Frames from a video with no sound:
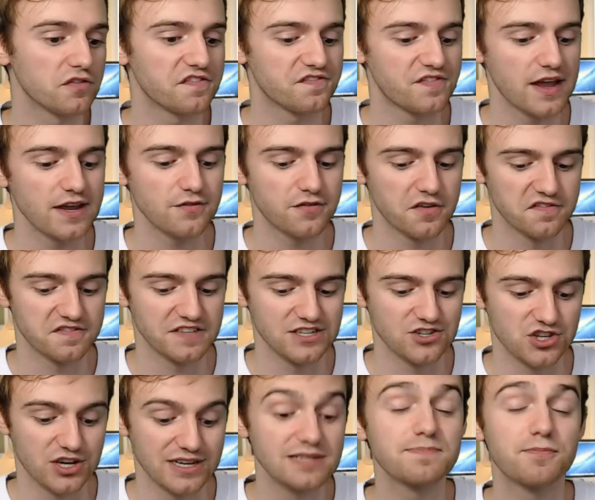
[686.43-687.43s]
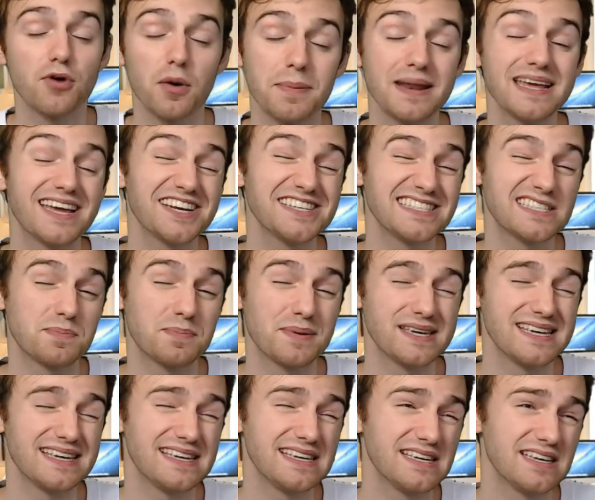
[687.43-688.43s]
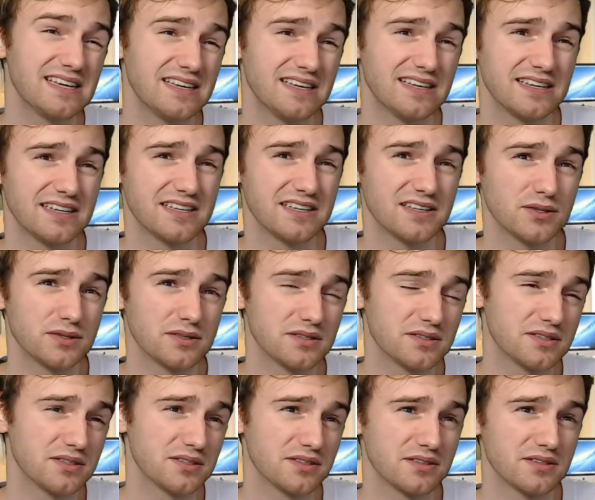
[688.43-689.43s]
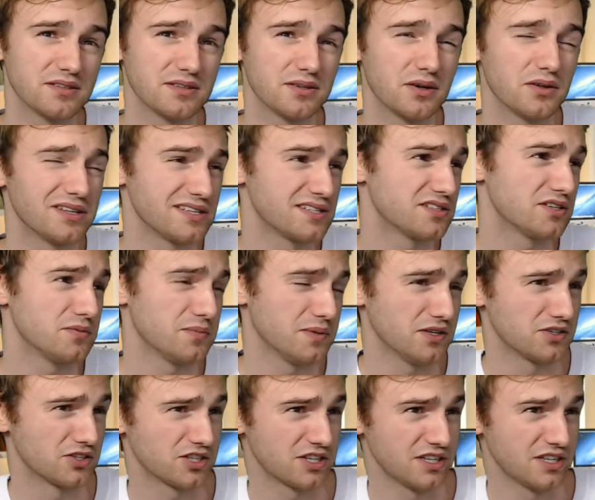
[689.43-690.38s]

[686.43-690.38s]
favourite feature is probably going to be, oh, there's so much,